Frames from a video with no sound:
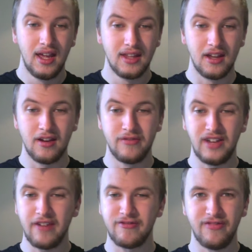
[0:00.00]
that have
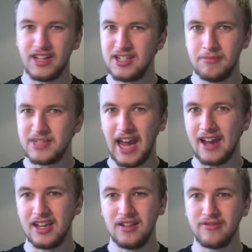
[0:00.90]
left victims
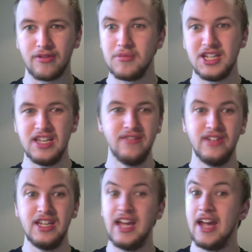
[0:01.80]
hanging from
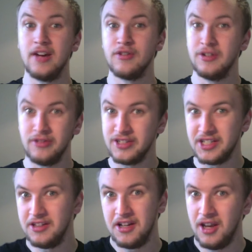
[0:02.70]
TV aerials
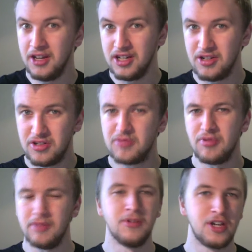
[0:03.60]
and the like. It's
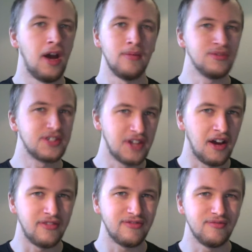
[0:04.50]
pretty macabre
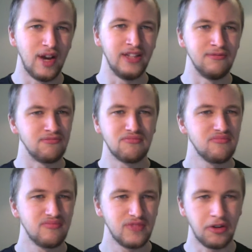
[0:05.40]
stuff when
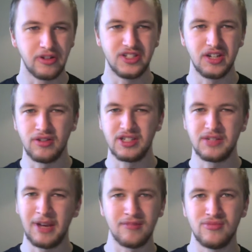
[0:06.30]
you consider it's
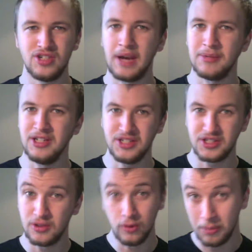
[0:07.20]
about Japanese
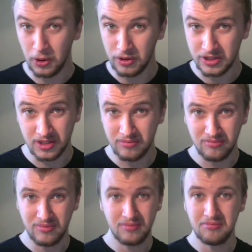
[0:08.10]
schoolboys
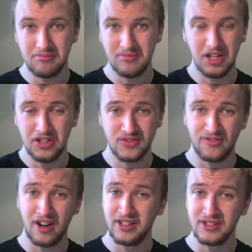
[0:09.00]
and his
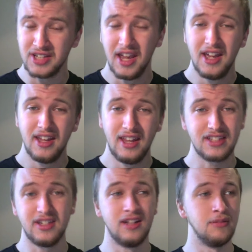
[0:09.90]
friends.
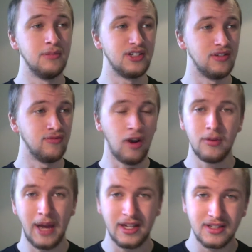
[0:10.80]
There's an element of
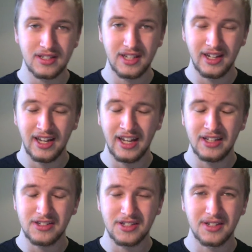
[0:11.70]
romance in
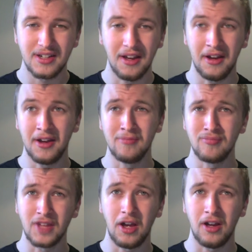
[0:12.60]
it.
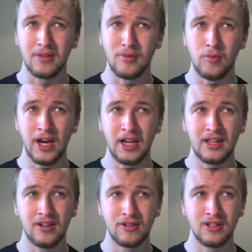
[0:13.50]
I'm aware
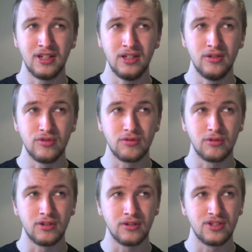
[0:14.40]
there are the
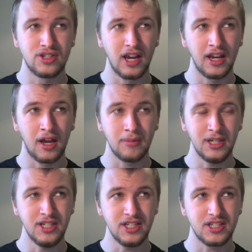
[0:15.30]
usual
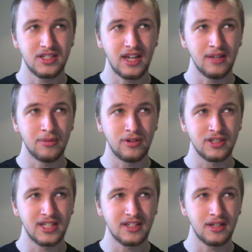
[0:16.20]
JRPG
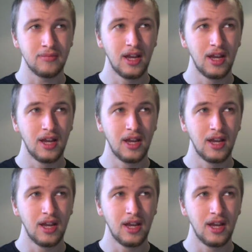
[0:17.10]
staples. There's a